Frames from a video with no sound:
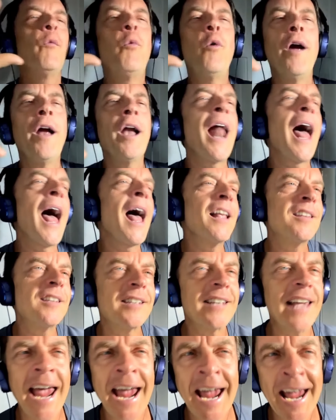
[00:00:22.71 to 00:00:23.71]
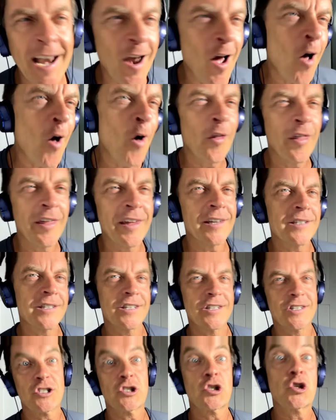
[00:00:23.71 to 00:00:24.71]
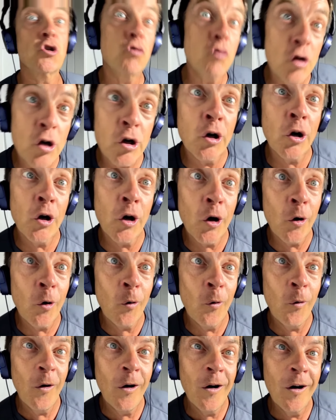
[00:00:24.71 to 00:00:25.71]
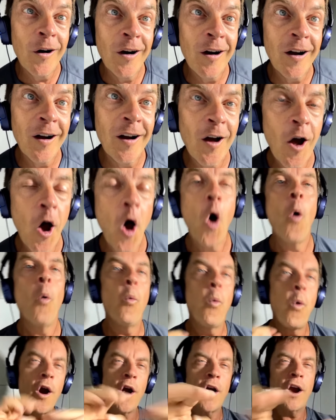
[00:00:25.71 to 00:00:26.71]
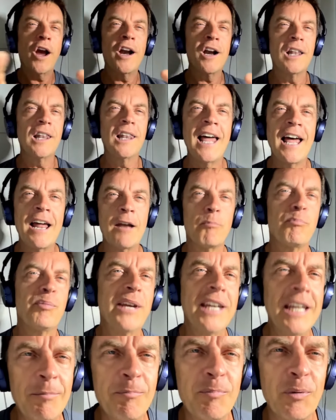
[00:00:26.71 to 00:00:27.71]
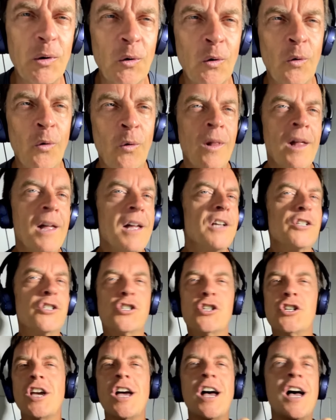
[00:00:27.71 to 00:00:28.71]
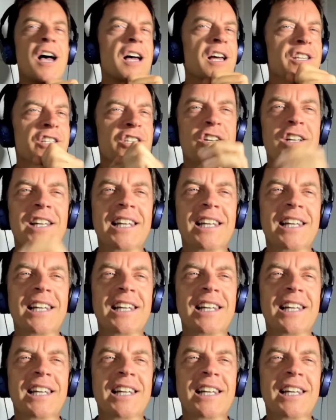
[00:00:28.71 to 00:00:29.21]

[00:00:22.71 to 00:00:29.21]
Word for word: We're not saying all this is true. We're going to let people just